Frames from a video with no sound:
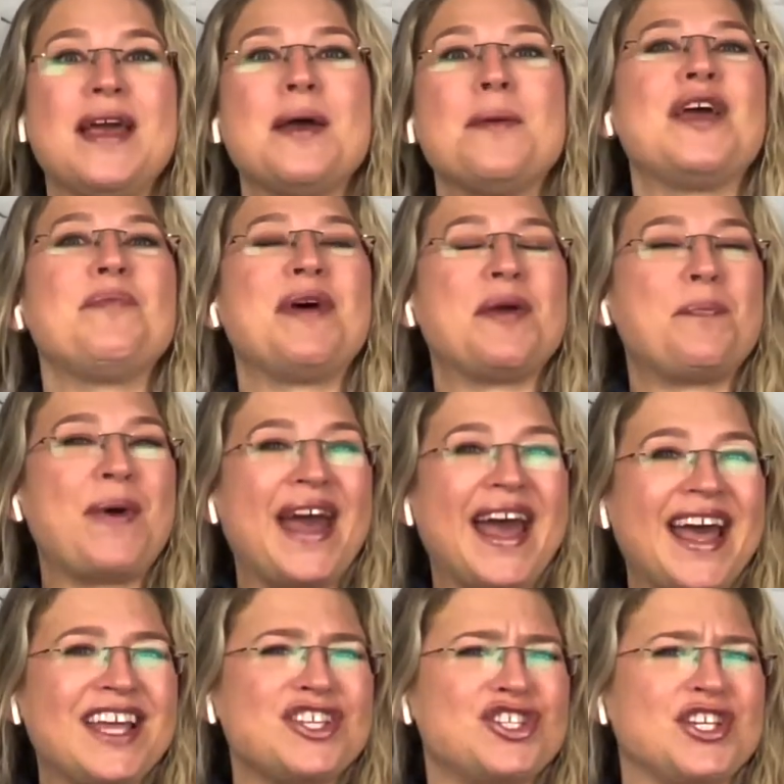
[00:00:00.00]
and my
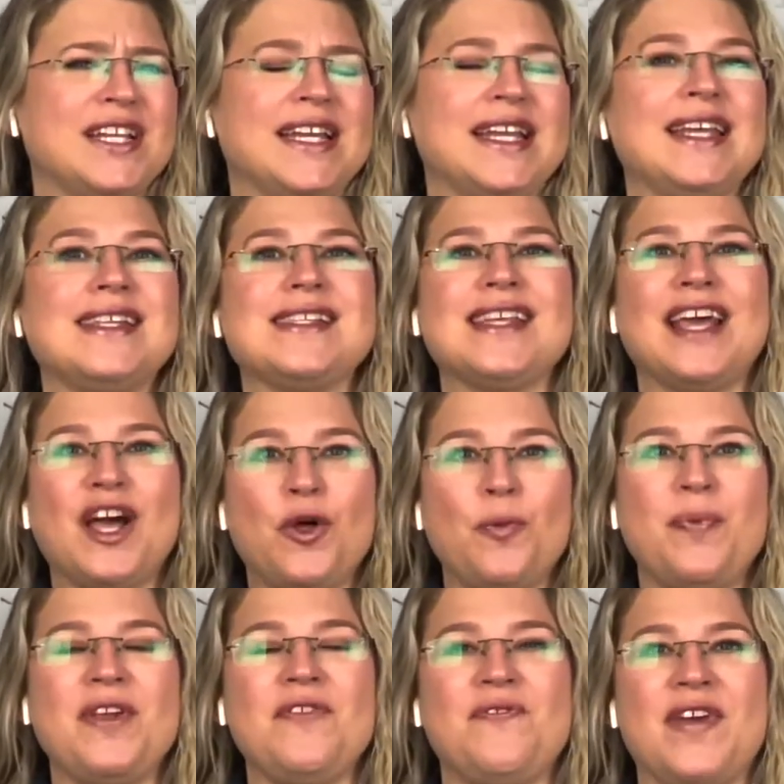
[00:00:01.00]
passion is
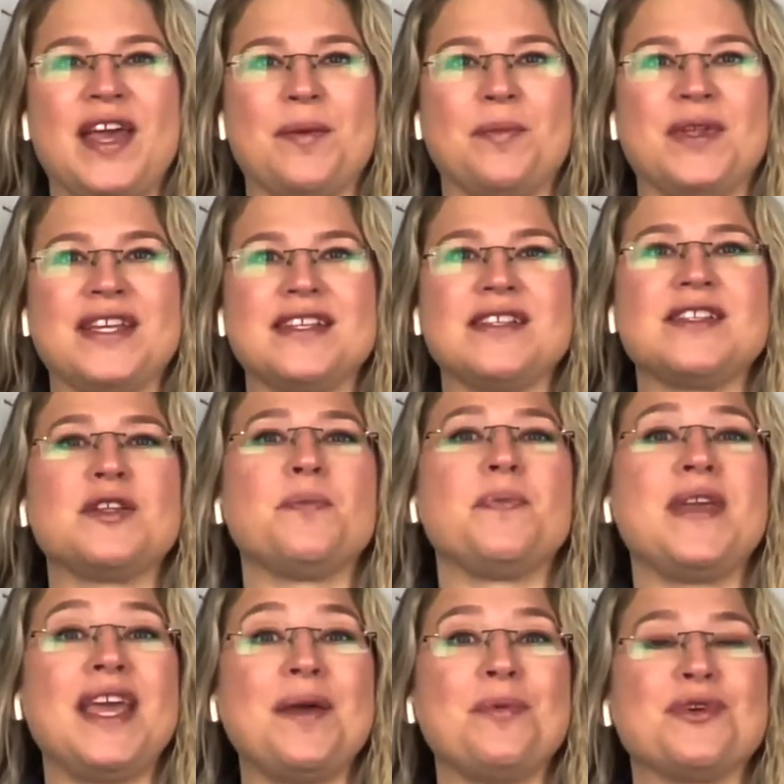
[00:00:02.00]
helping families to
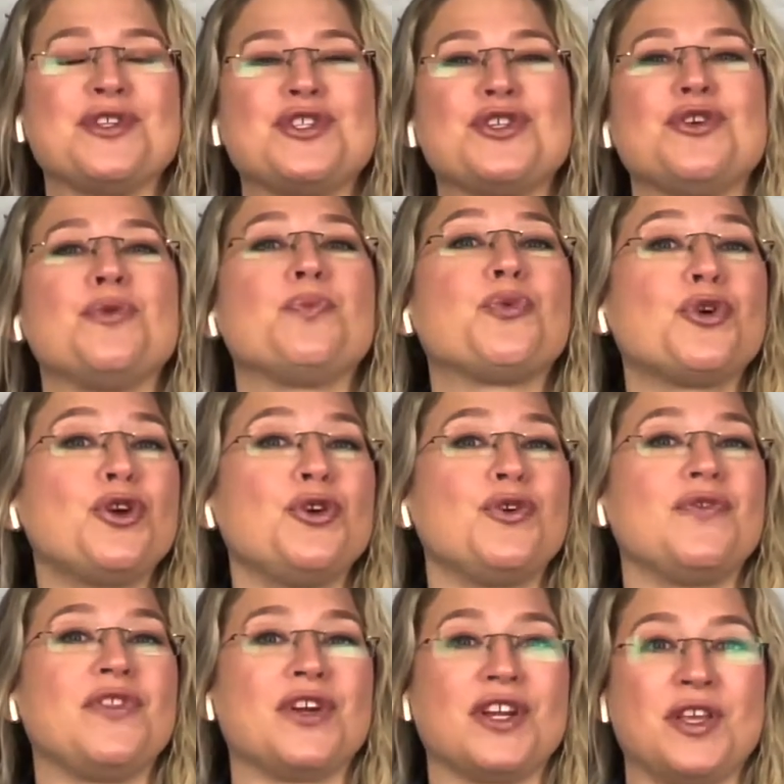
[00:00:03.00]
be able to
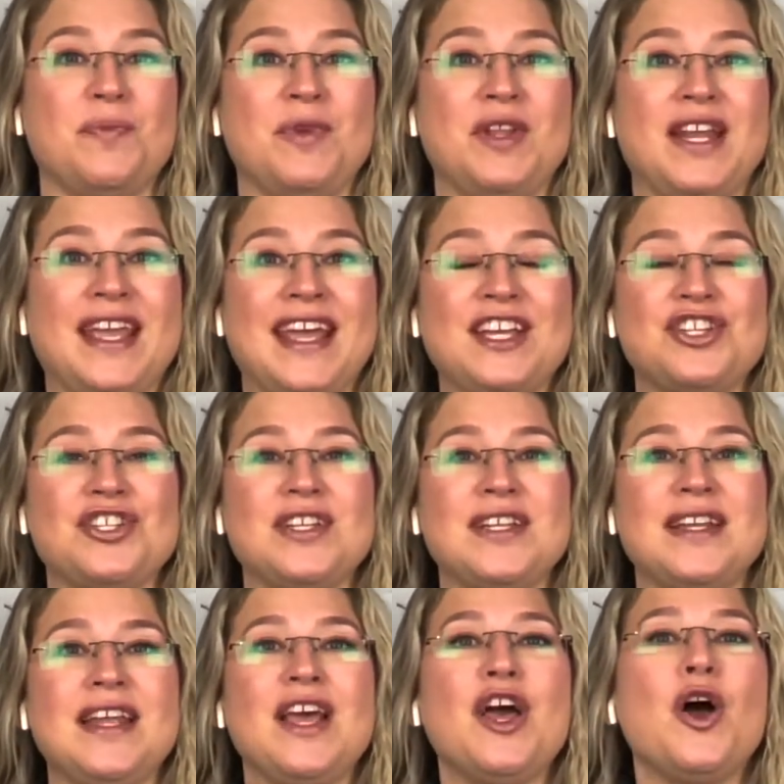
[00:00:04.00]
improve their communication